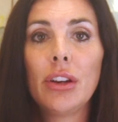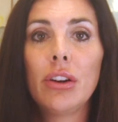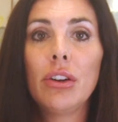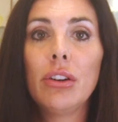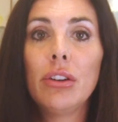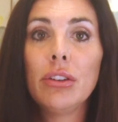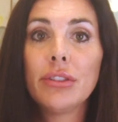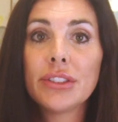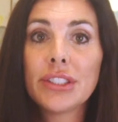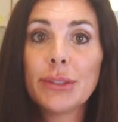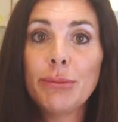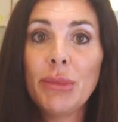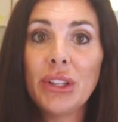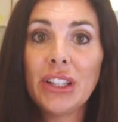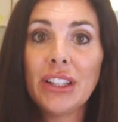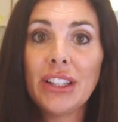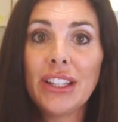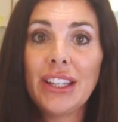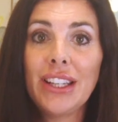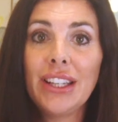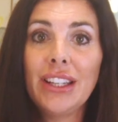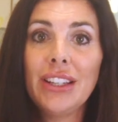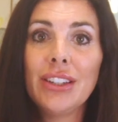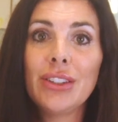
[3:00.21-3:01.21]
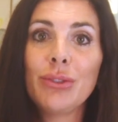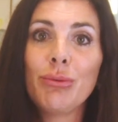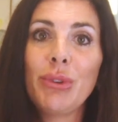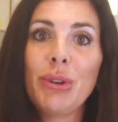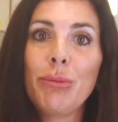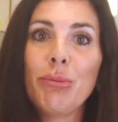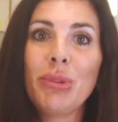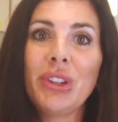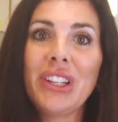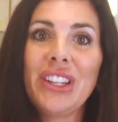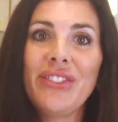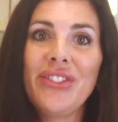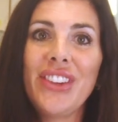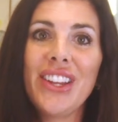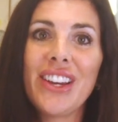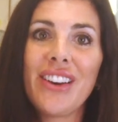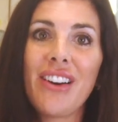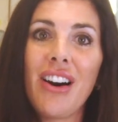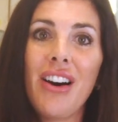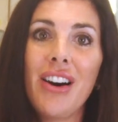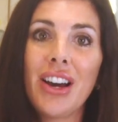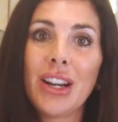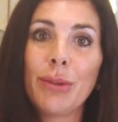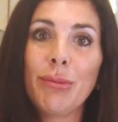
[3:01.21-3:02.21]
Ultimately, we believe the
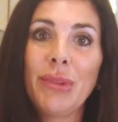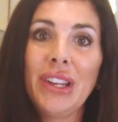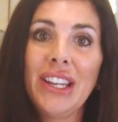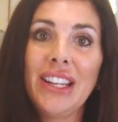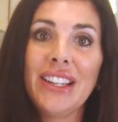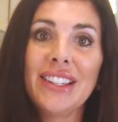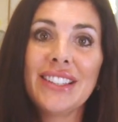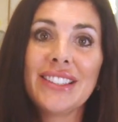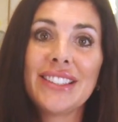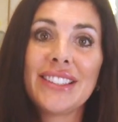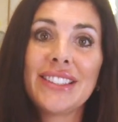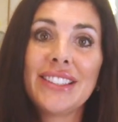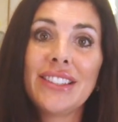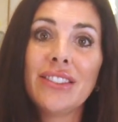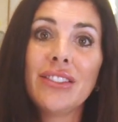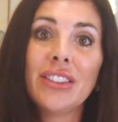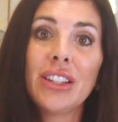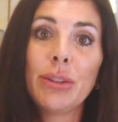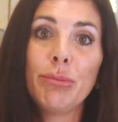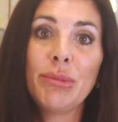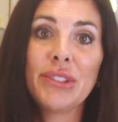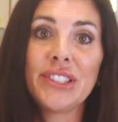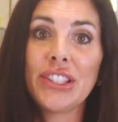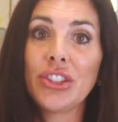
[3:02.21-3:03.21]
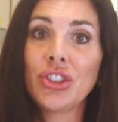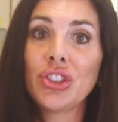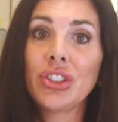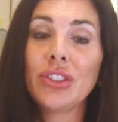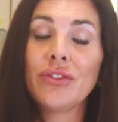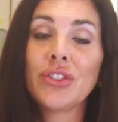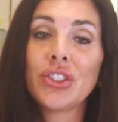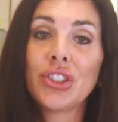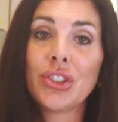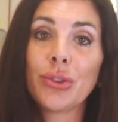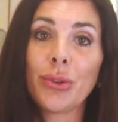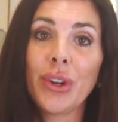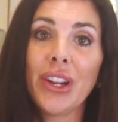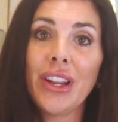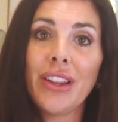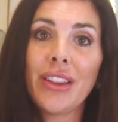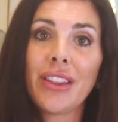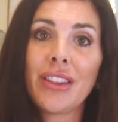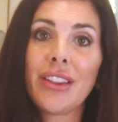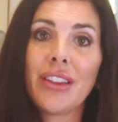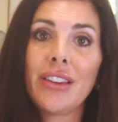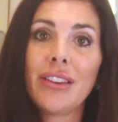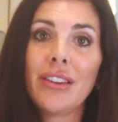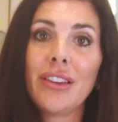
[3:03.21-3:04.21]
economy is still in a position of strength,
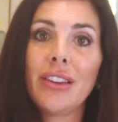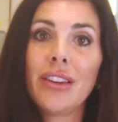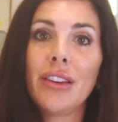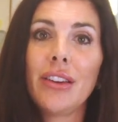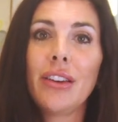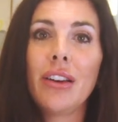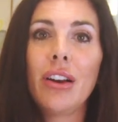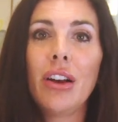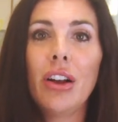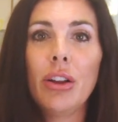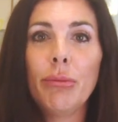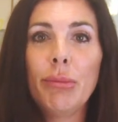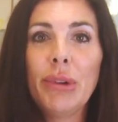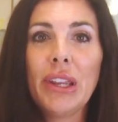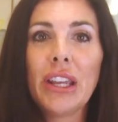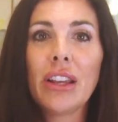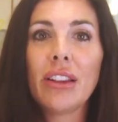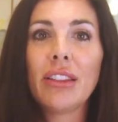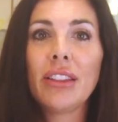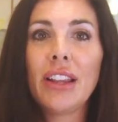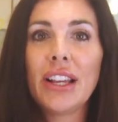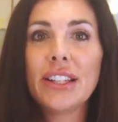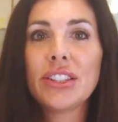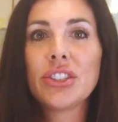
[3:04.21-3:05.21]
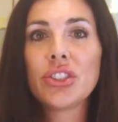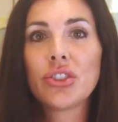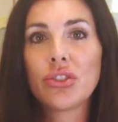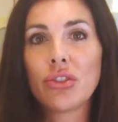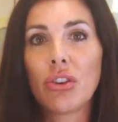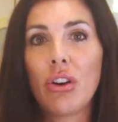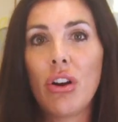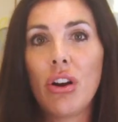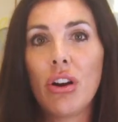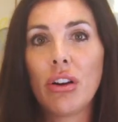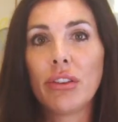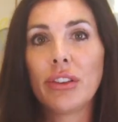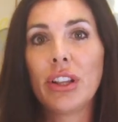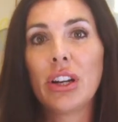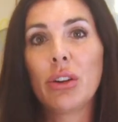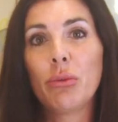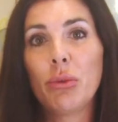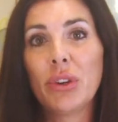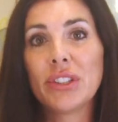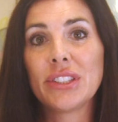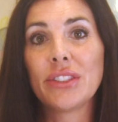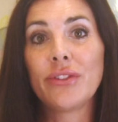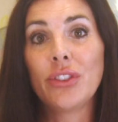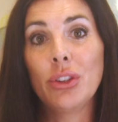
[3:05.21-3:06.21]
albeit less strong than it
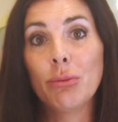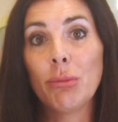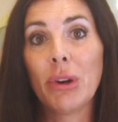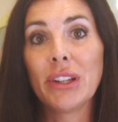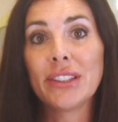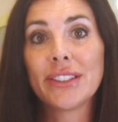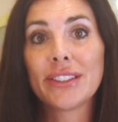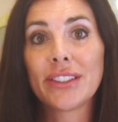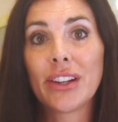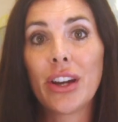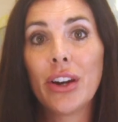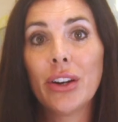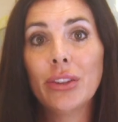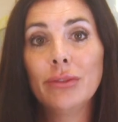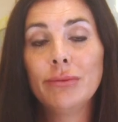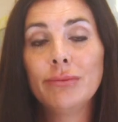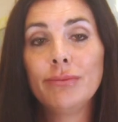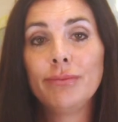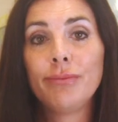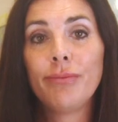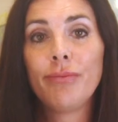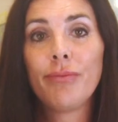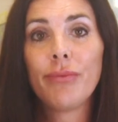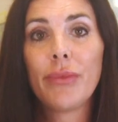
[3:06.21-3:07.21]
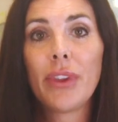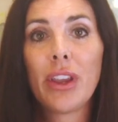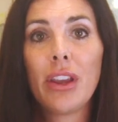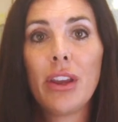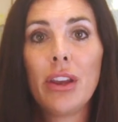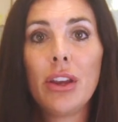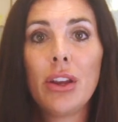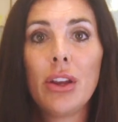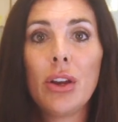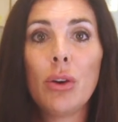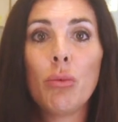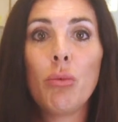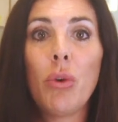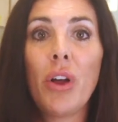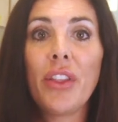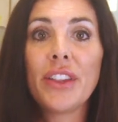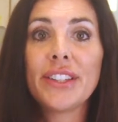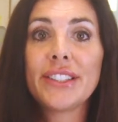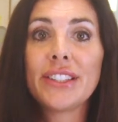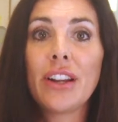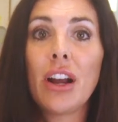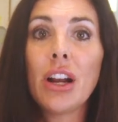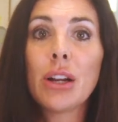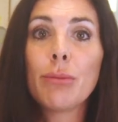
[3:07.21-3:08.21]
was a few months ago. While the
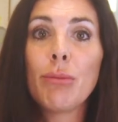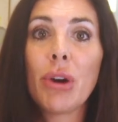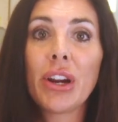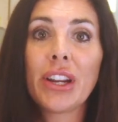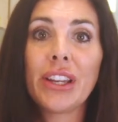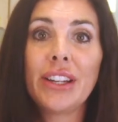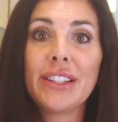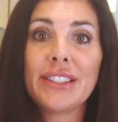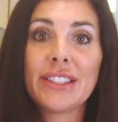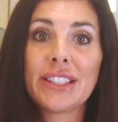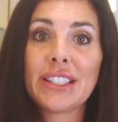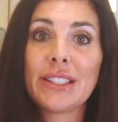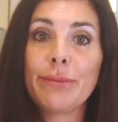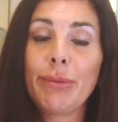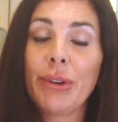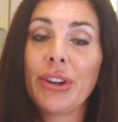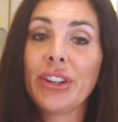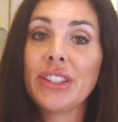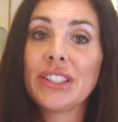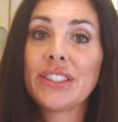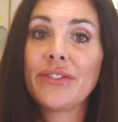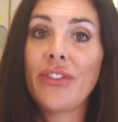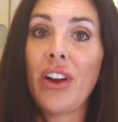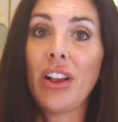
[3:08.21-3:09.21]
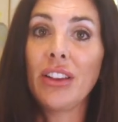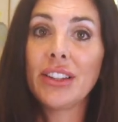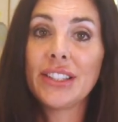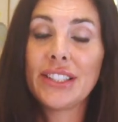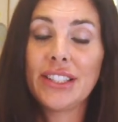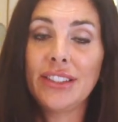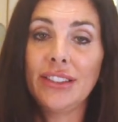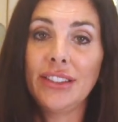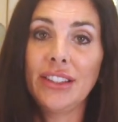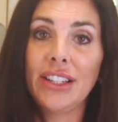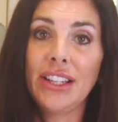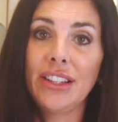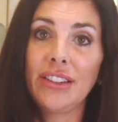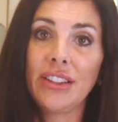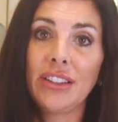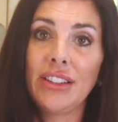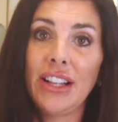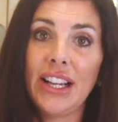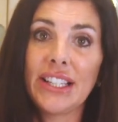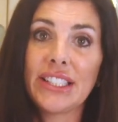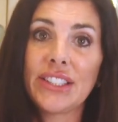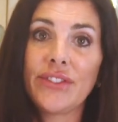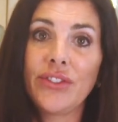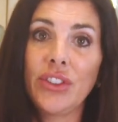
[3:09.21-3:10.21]
stock market has experienced volatility in the
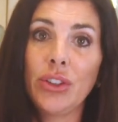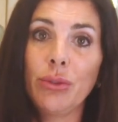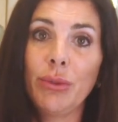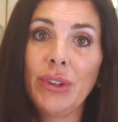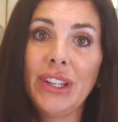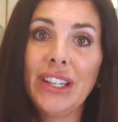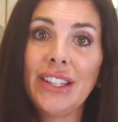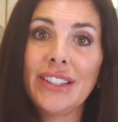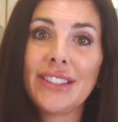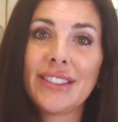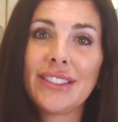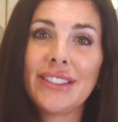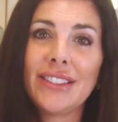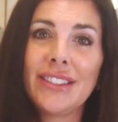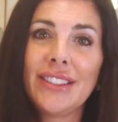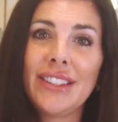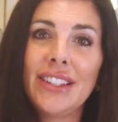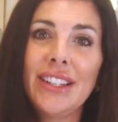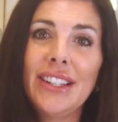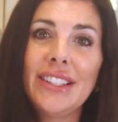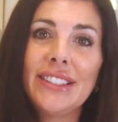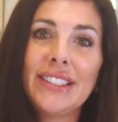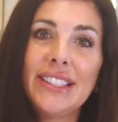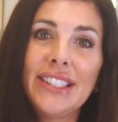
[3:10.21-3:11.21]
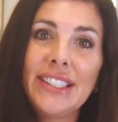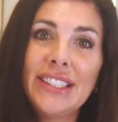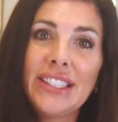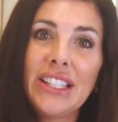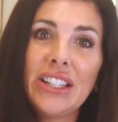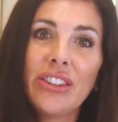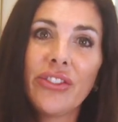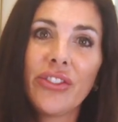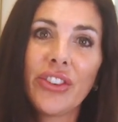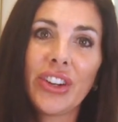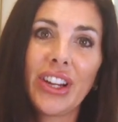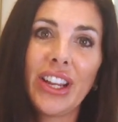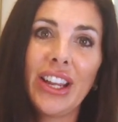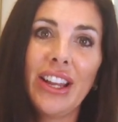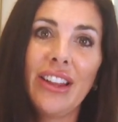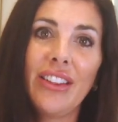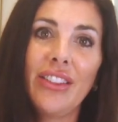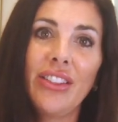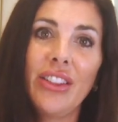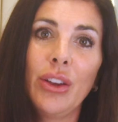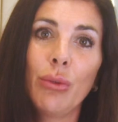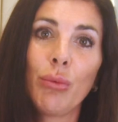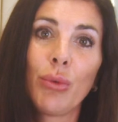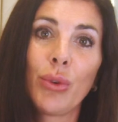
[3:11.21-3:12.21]
last few weeks, it's easy to
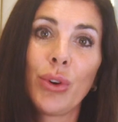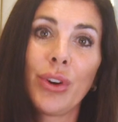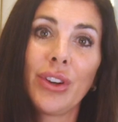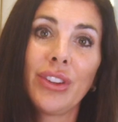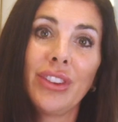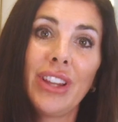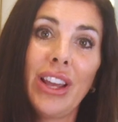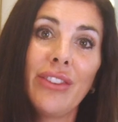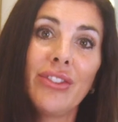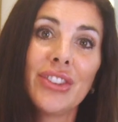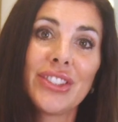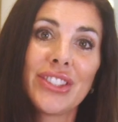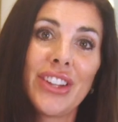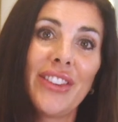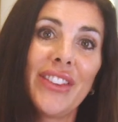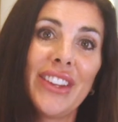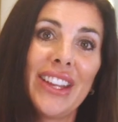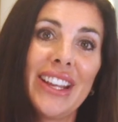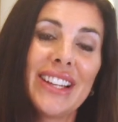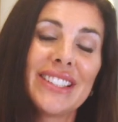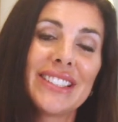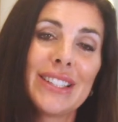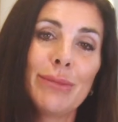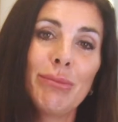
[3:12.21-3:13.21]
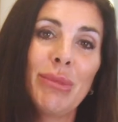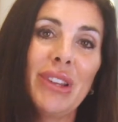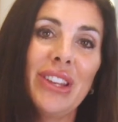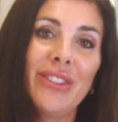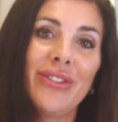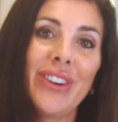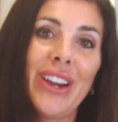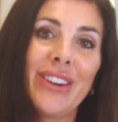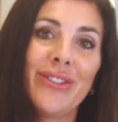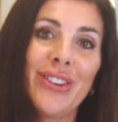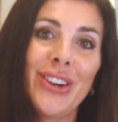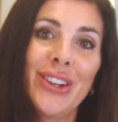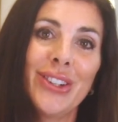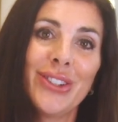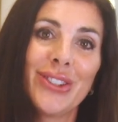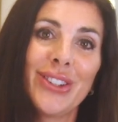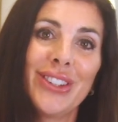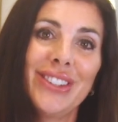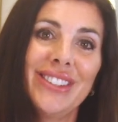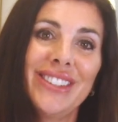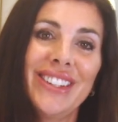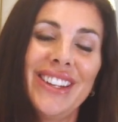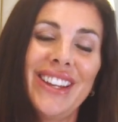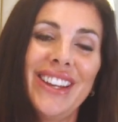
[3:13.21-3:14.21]
forget that we're at levels on the S&P
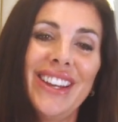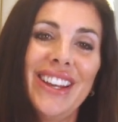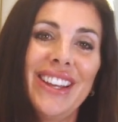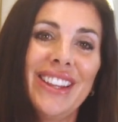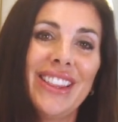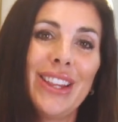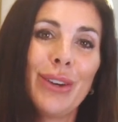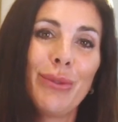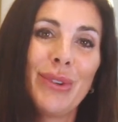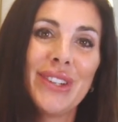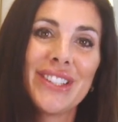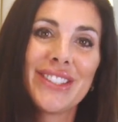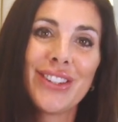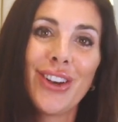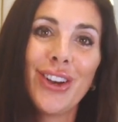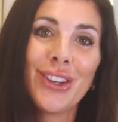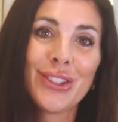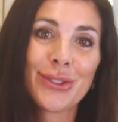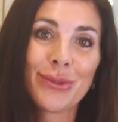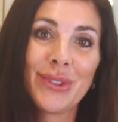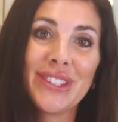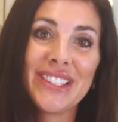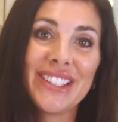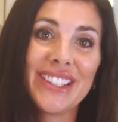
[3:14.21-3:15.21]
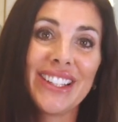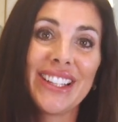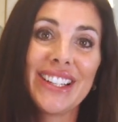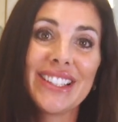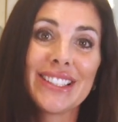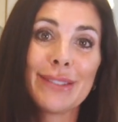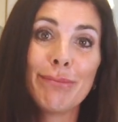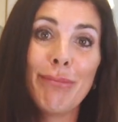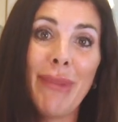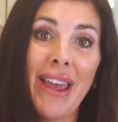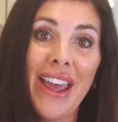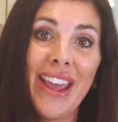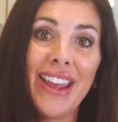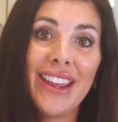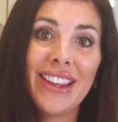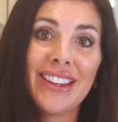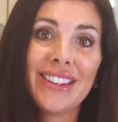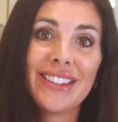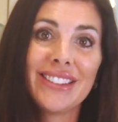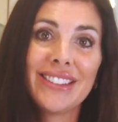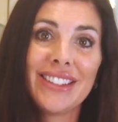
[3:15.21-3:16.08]
500 that we saw as recently as May,